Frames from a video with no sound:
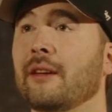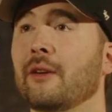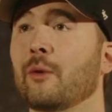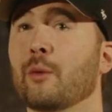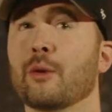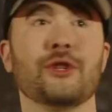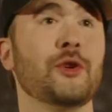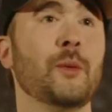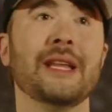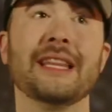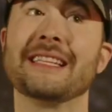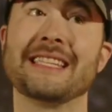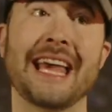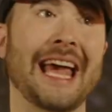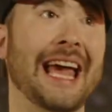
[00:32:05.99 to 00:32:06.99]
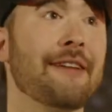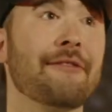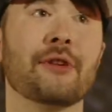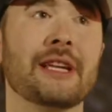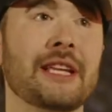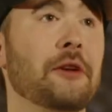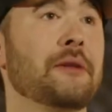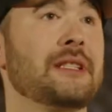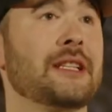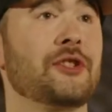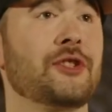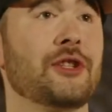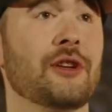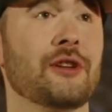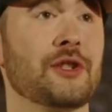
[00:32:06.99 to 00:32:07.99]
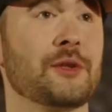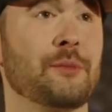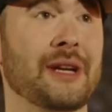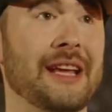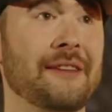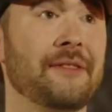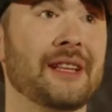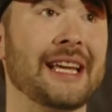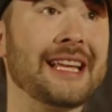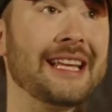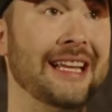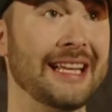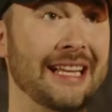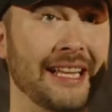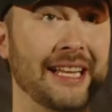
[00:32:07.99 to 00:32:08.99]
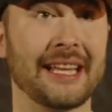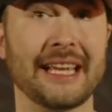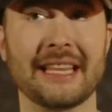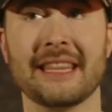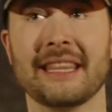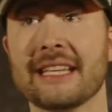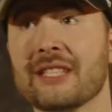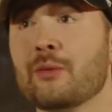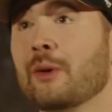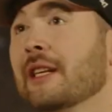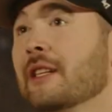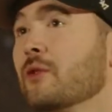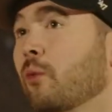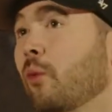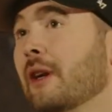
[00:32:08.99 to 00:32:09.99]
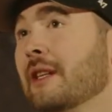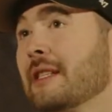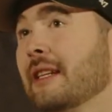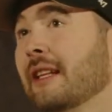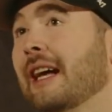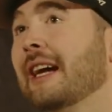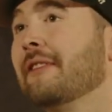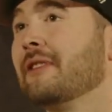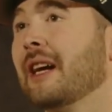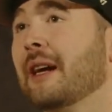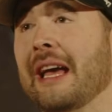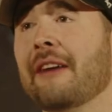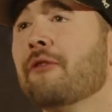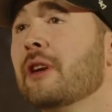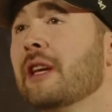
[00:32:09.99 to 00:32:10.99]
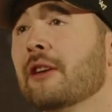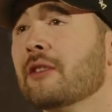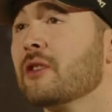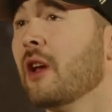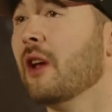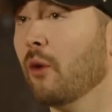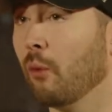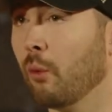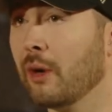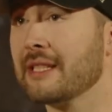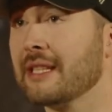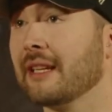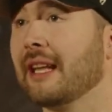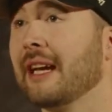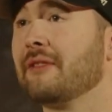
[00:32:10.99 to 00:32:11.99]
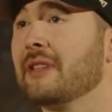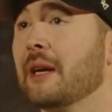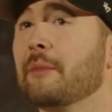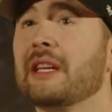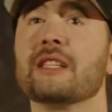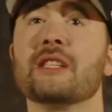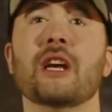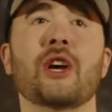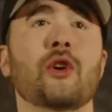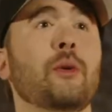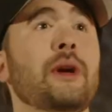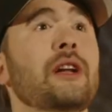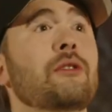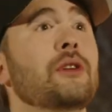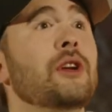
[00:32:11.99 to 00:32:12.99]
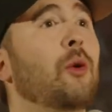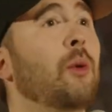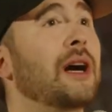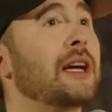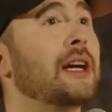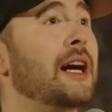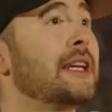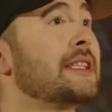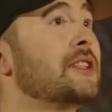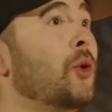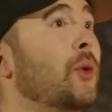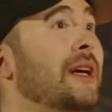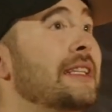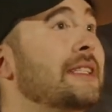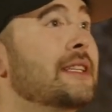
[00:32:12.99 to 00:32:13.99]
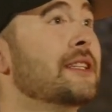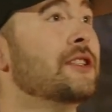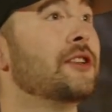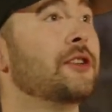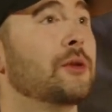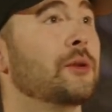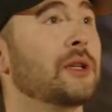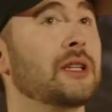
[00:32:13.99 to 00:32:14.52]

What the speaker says: We're doing this every year as a church, but I feel like this one is once in a lifetime. Every year is once in a lifetime because we don't know what God is going to do.